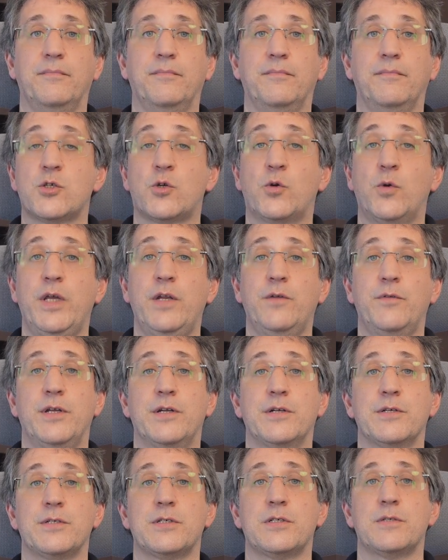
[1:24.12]
Screen
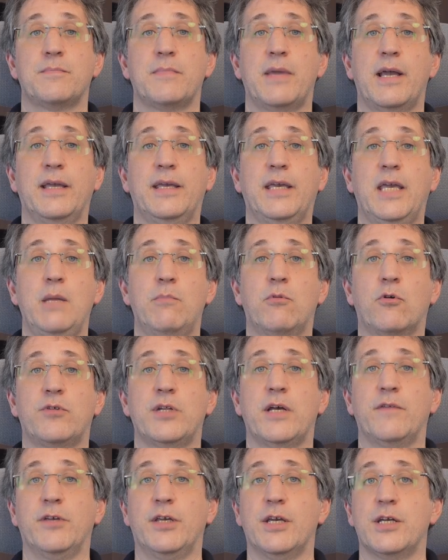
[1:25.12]
readers and keyboard
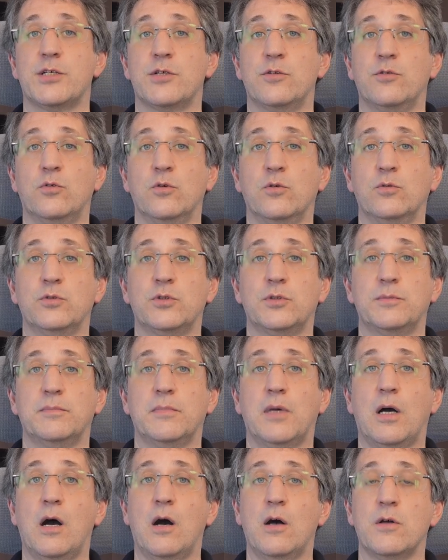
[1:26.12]
navigation tools
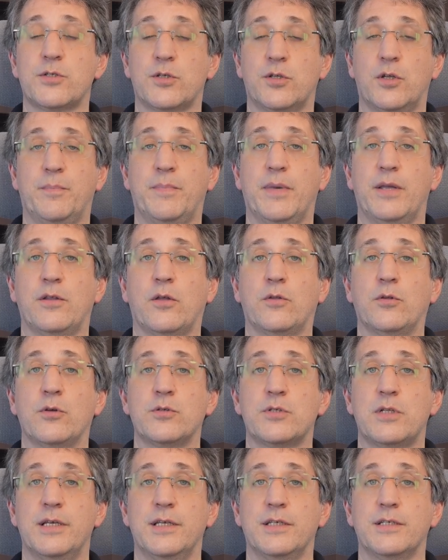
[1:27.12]
also depend on
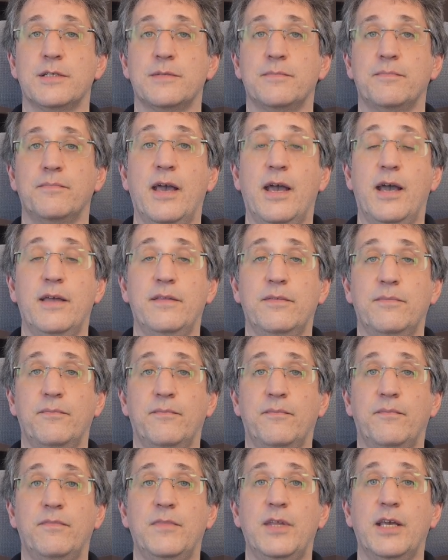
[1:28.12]
those links, and
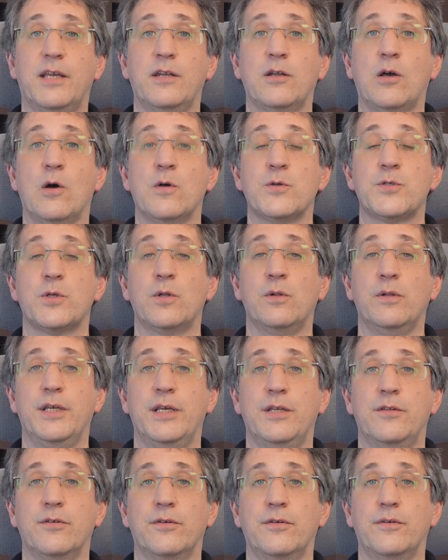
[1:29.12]
they can also
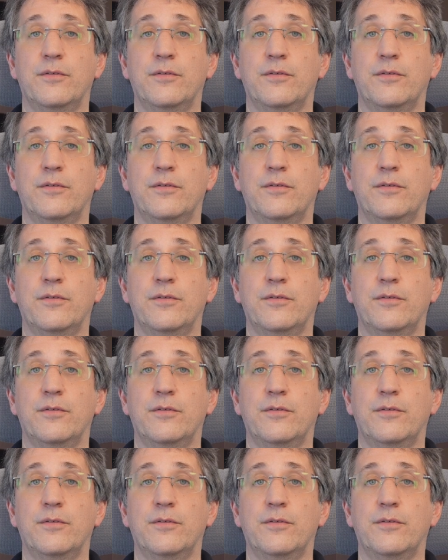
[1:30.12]
read